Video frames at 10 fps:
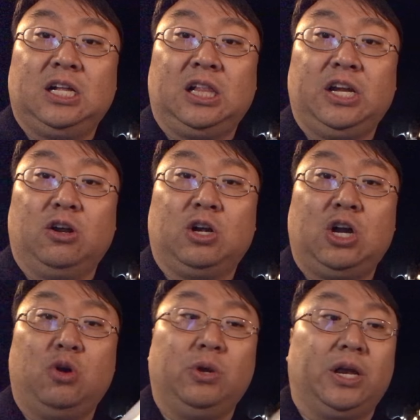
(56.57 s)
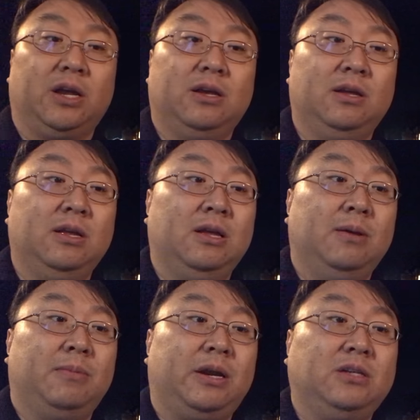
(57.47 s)
clear coating,
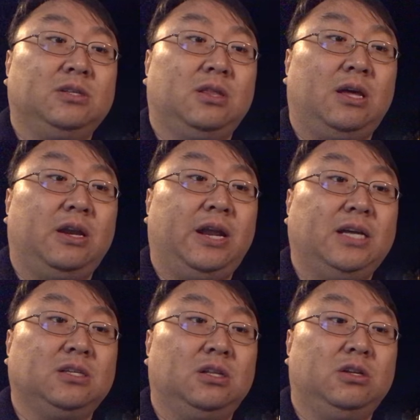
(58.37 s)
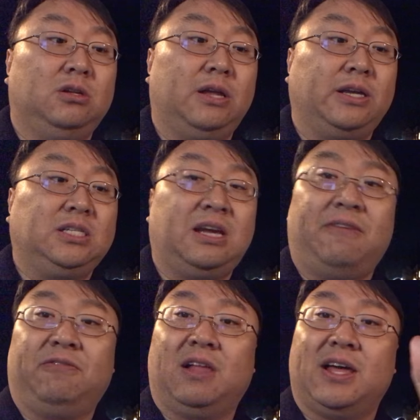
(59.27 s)
but I also thought it has a little like
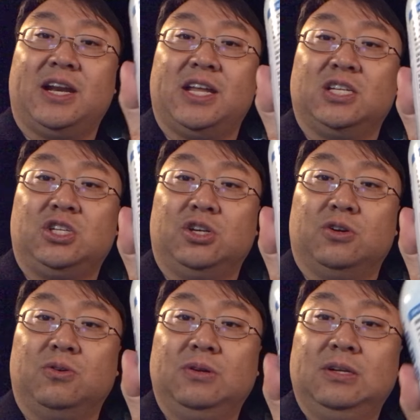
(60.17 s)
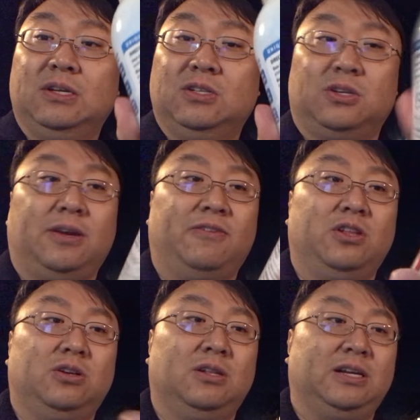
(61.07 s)
Teflon in it too. So you have a
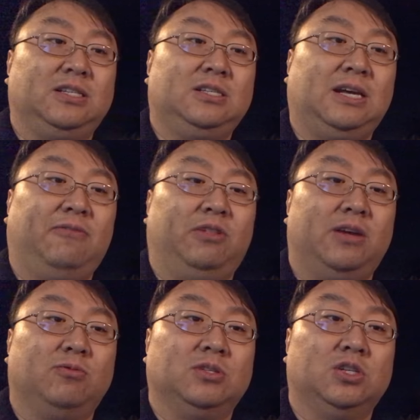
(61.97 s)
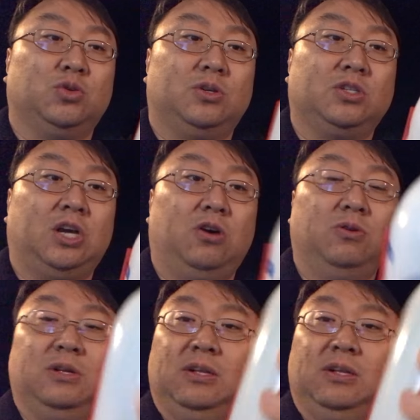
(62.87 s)
little like Teflon residual. So